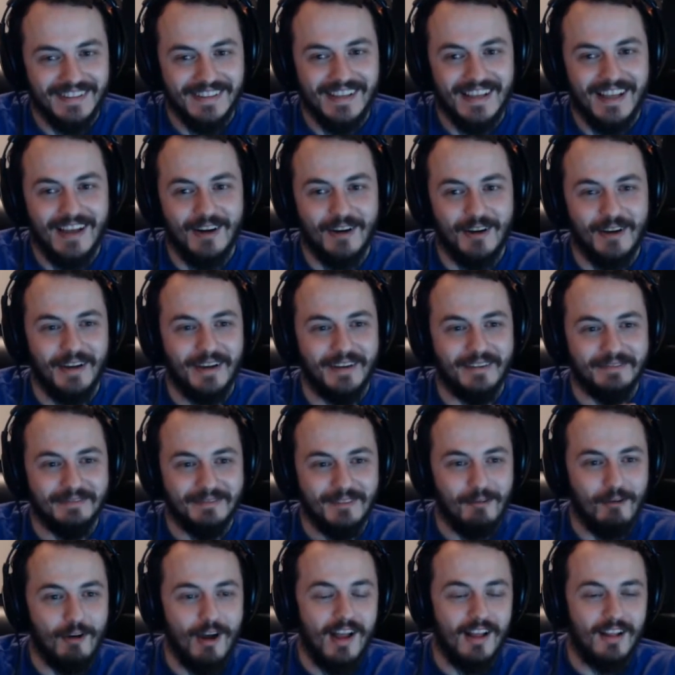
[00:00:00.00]
Okay.
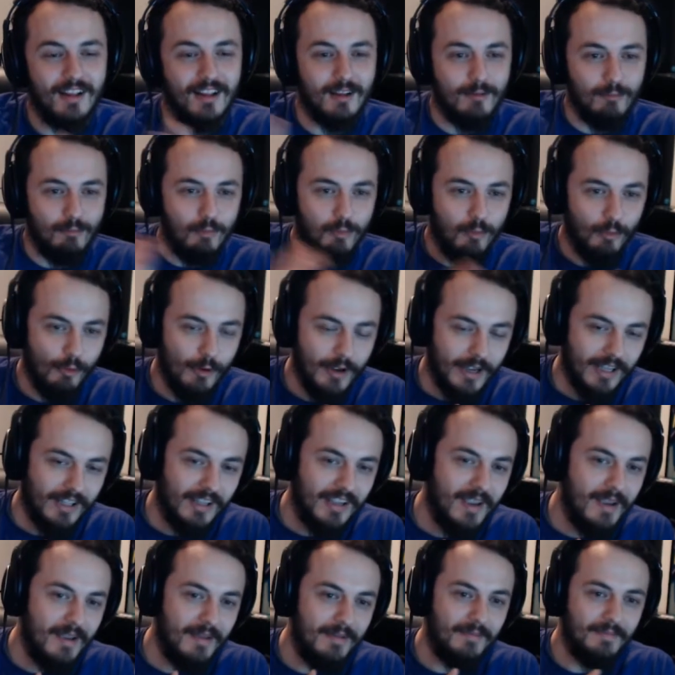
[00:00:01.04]
Well,
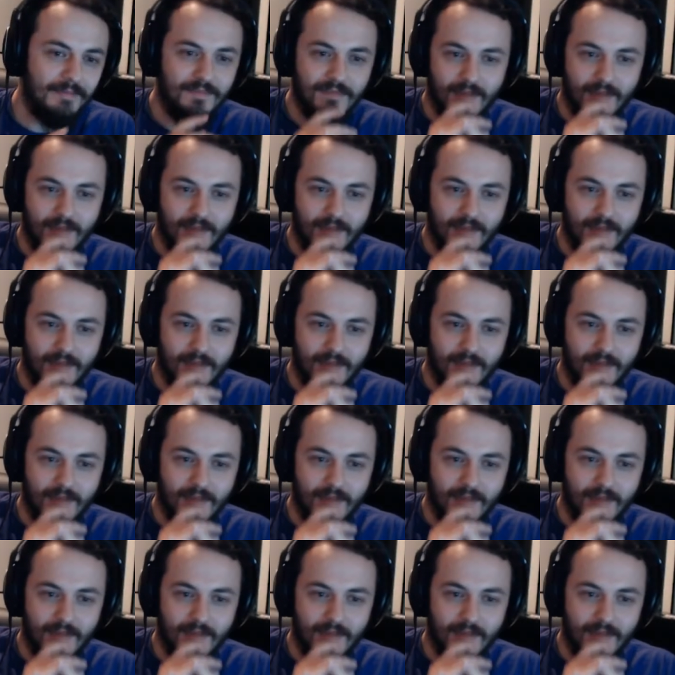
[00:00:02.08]
quickly,